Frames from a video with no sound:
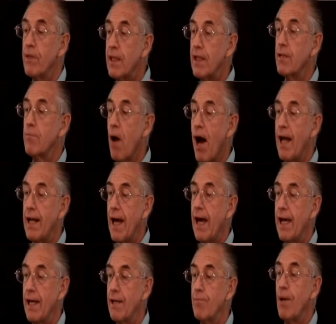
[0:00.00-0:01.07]
In my
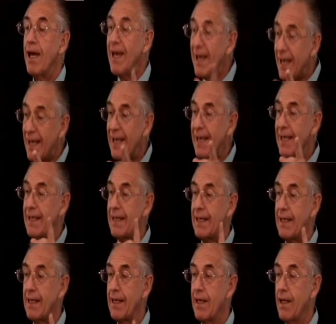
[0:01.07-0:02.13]
name,
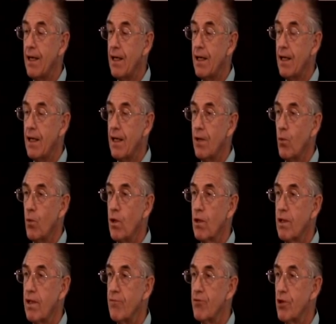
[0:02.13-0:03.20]
He
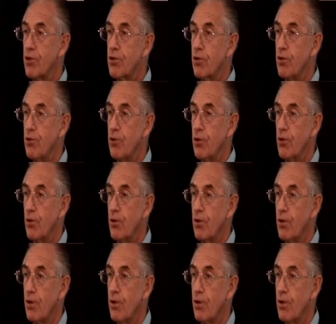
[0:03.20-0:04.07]
will give it to you.